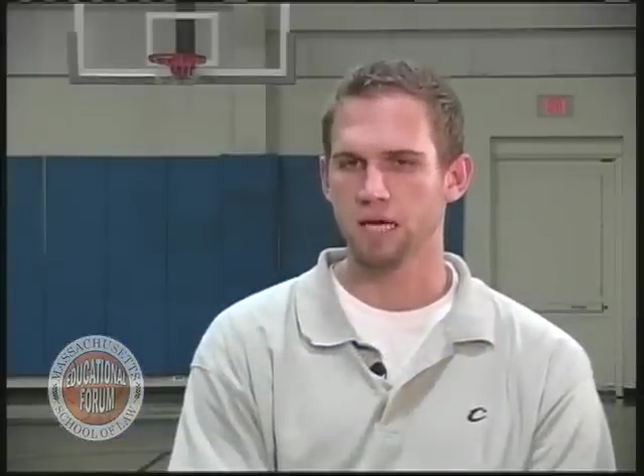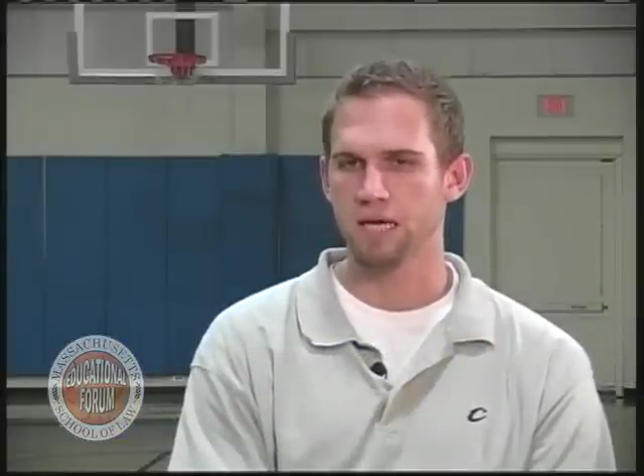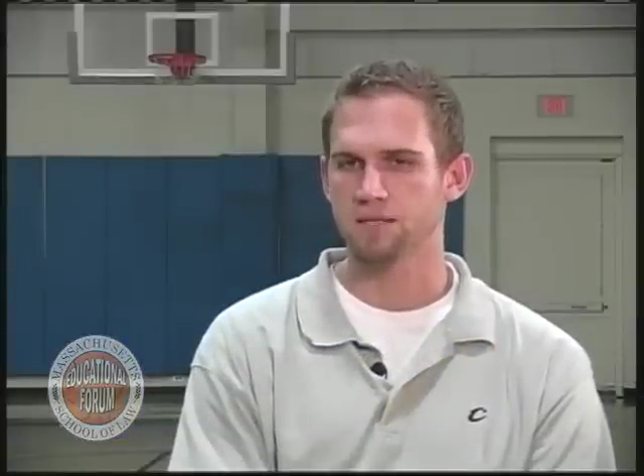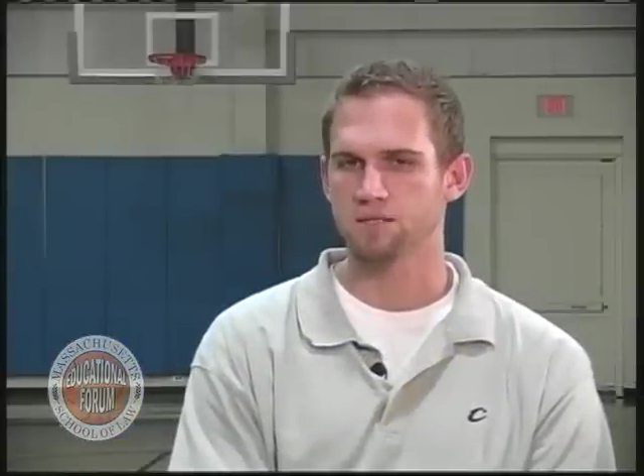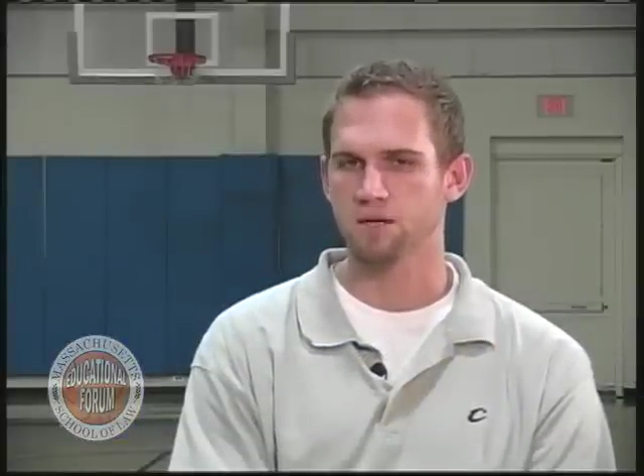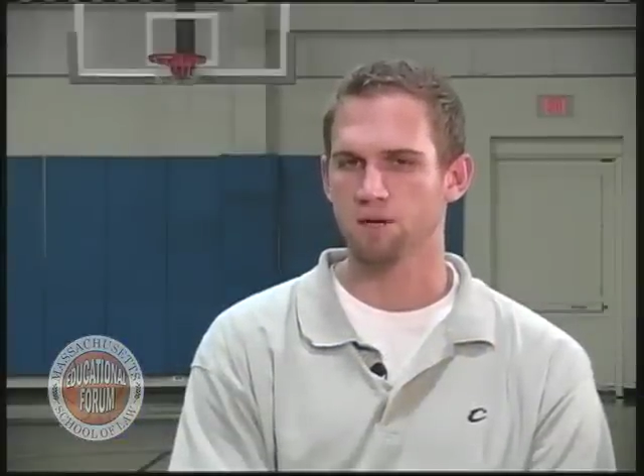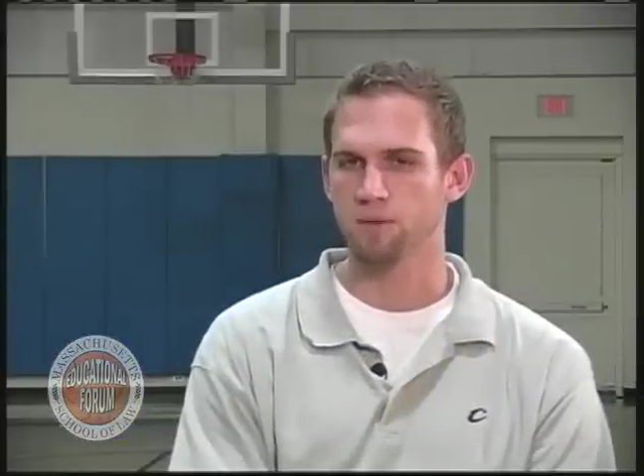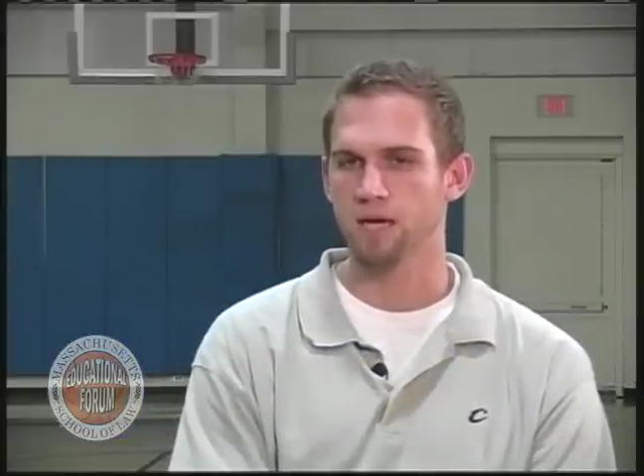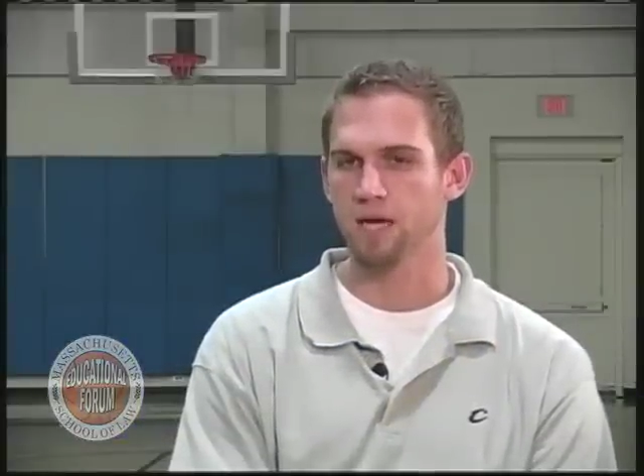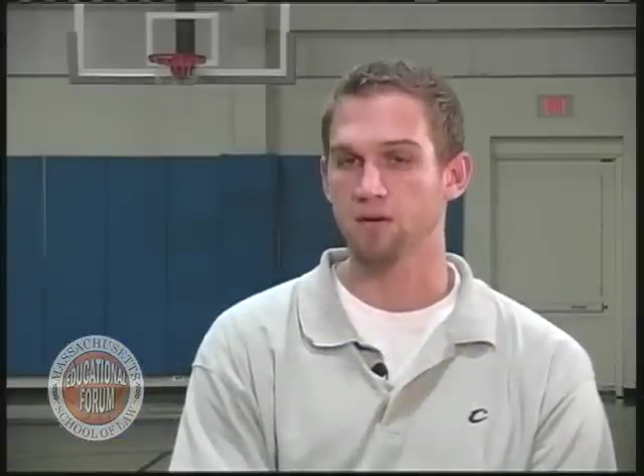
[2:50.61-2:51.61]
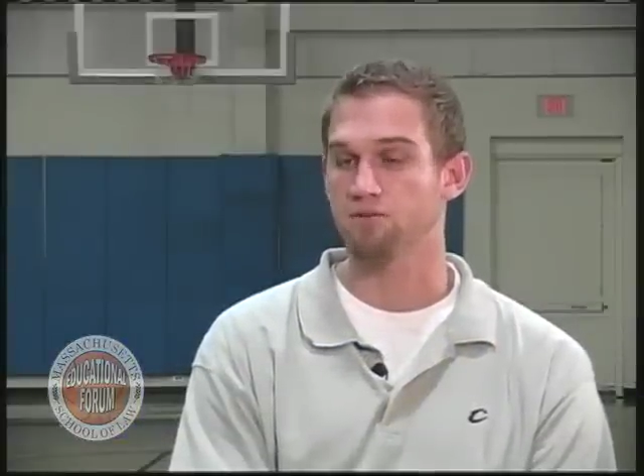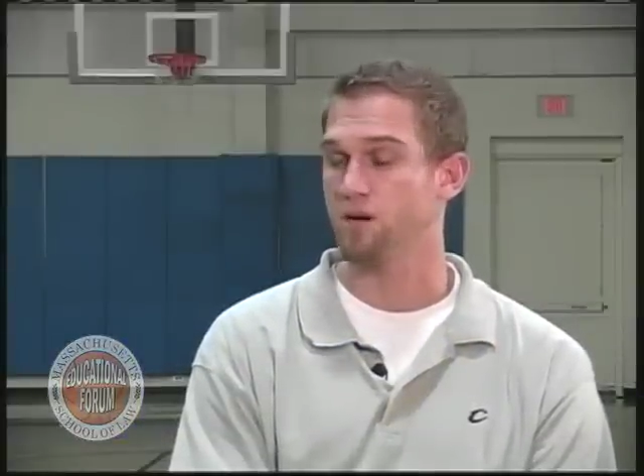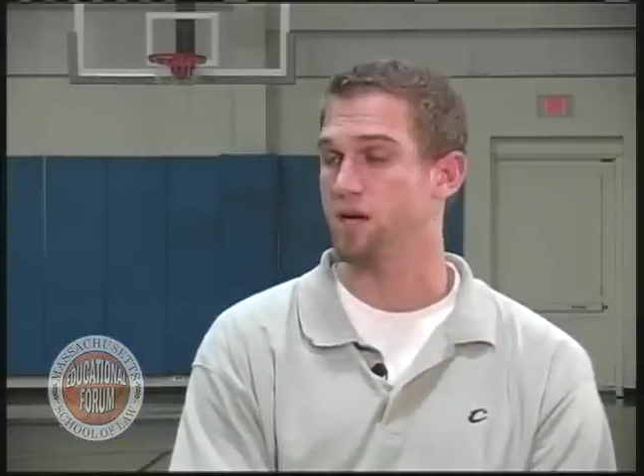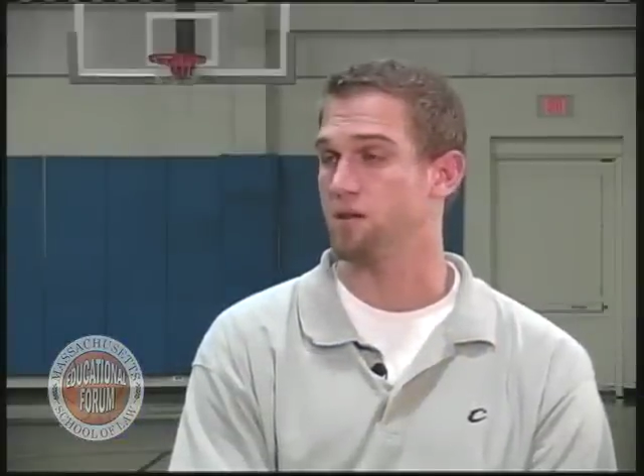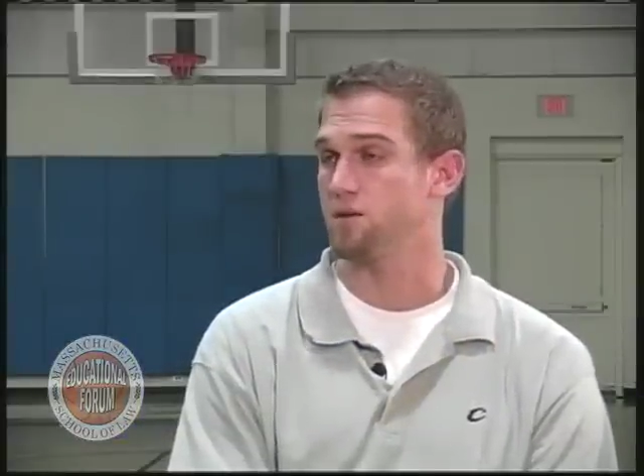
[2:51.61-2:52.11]
I saw my aunt
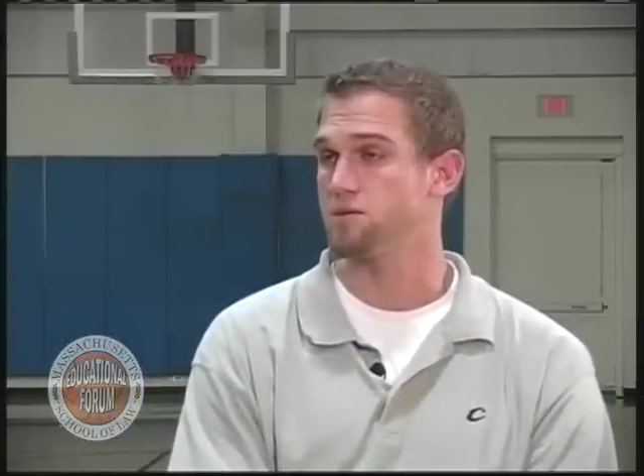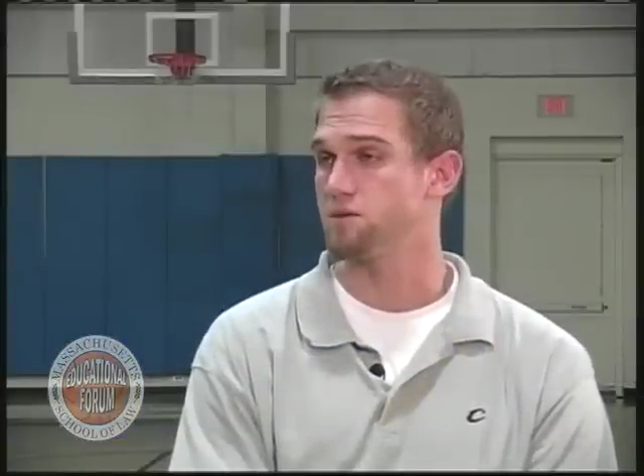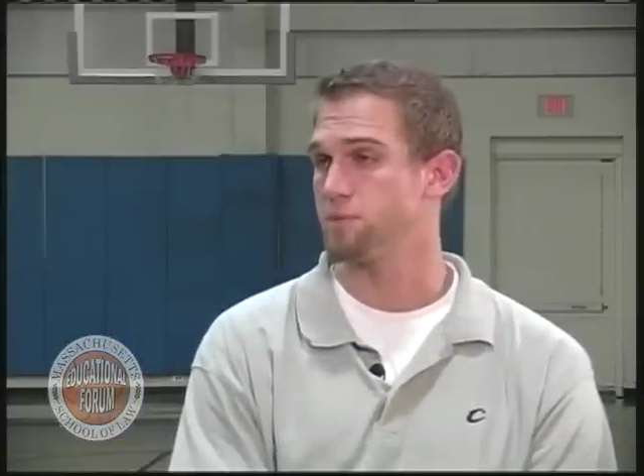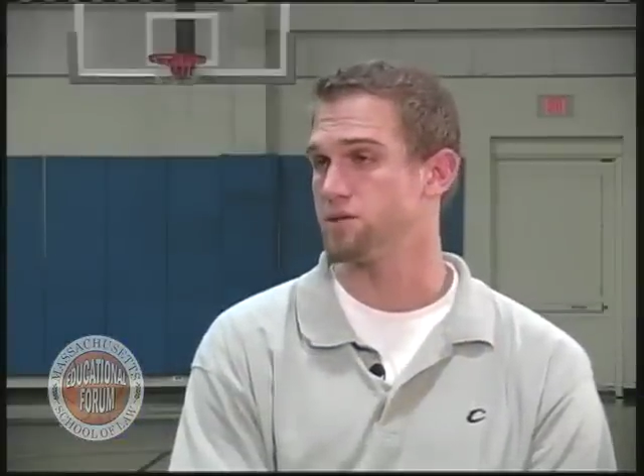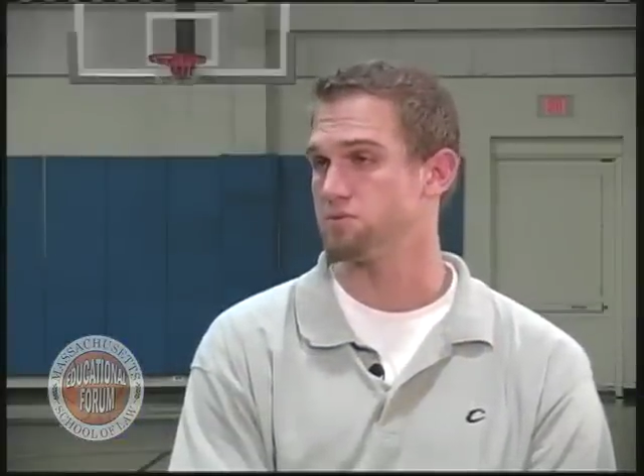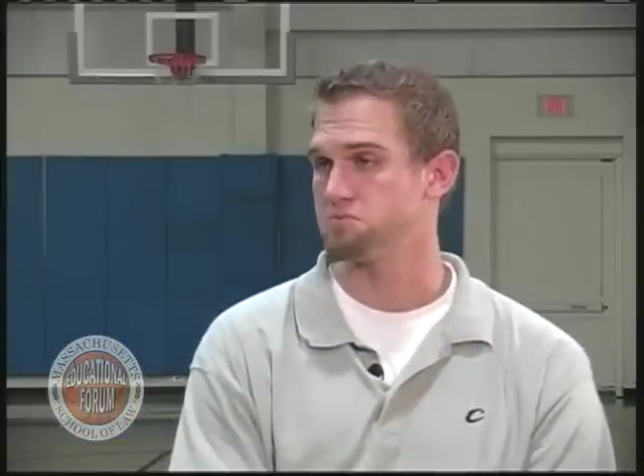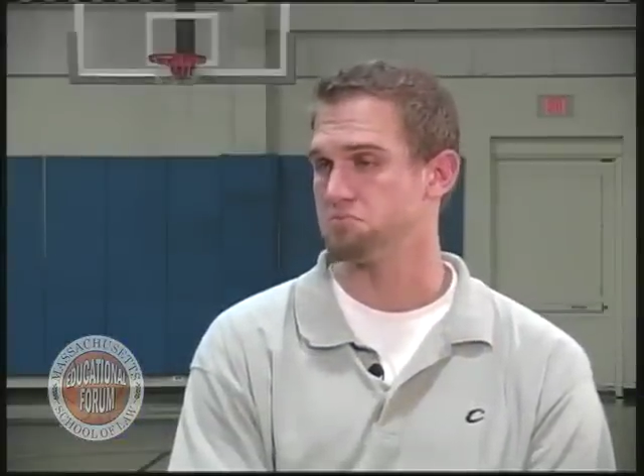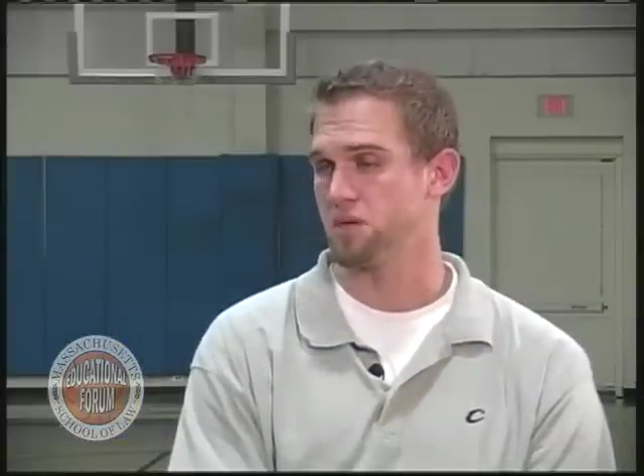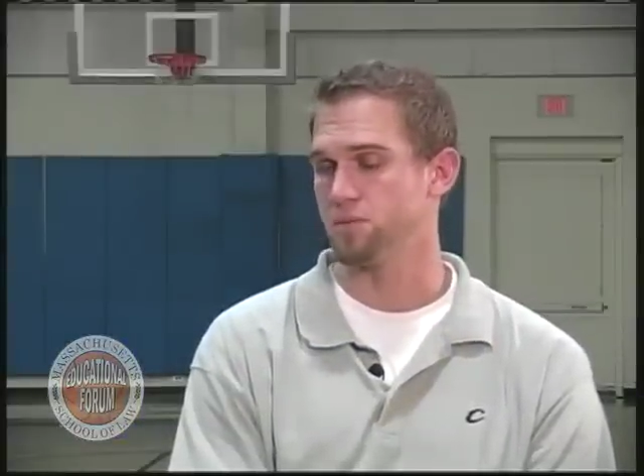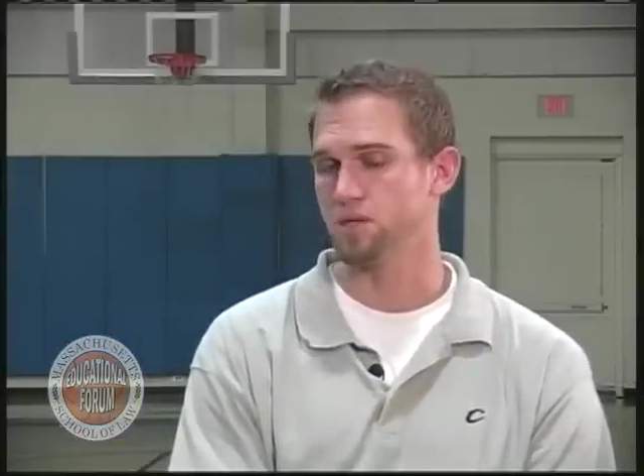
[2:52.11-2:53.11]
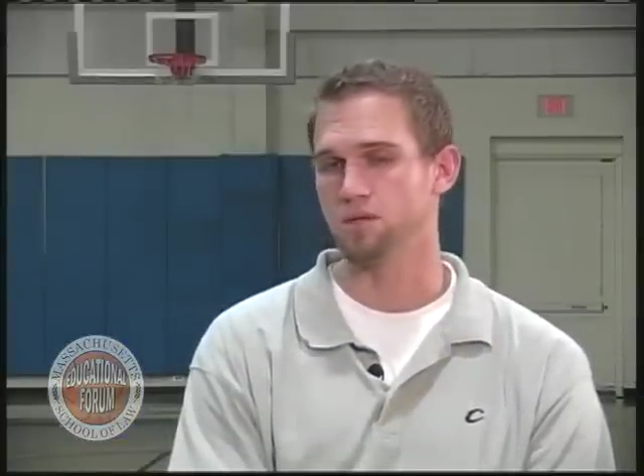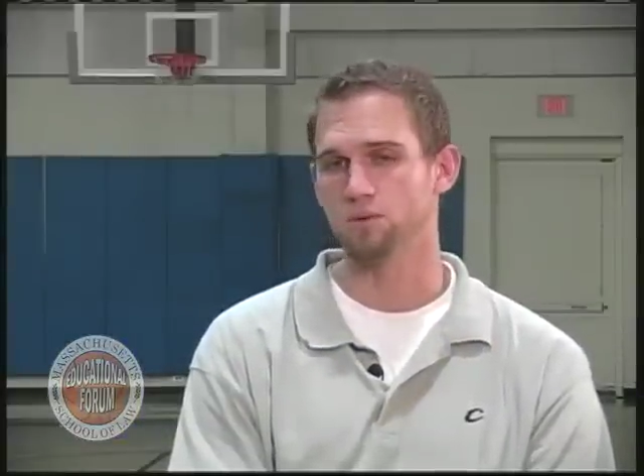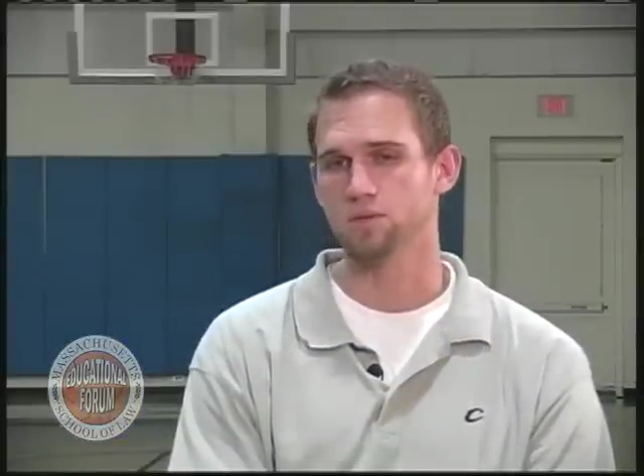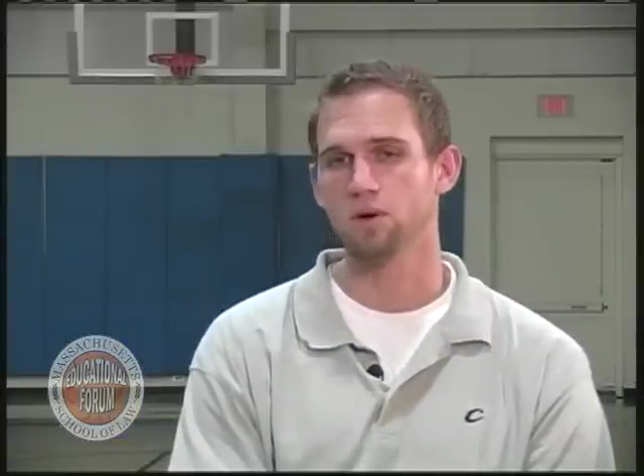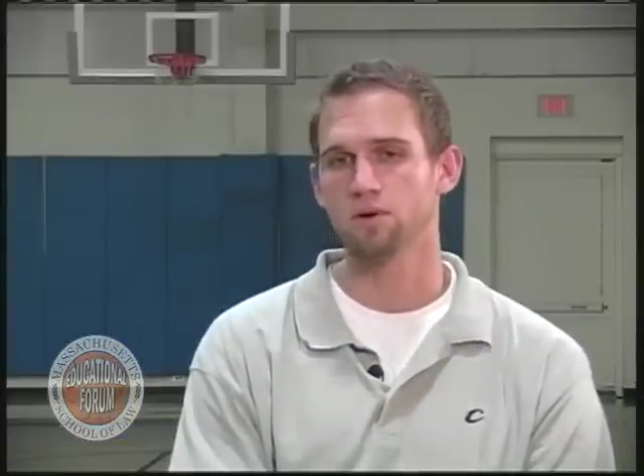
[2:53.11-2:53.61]
crying alone in a bedroom. I mean,
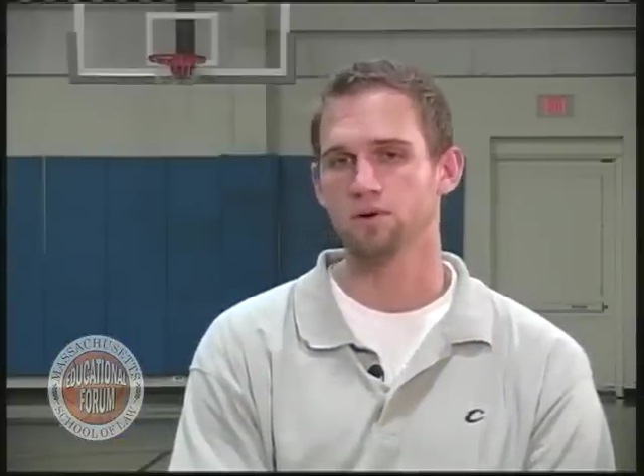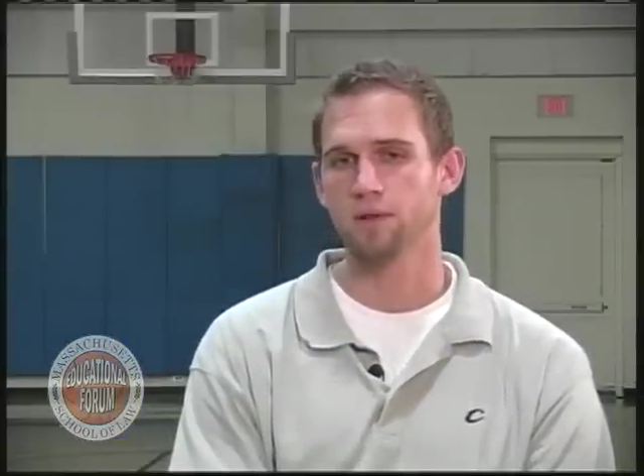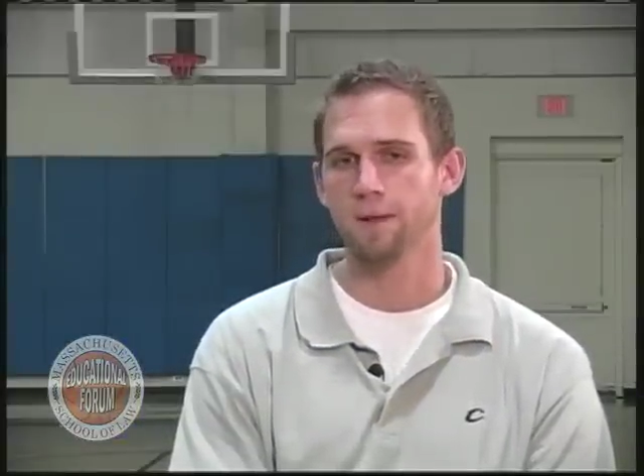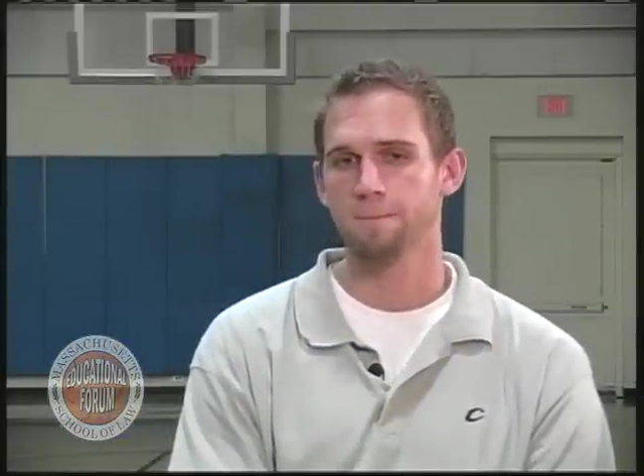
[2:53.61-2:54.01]
it was hard.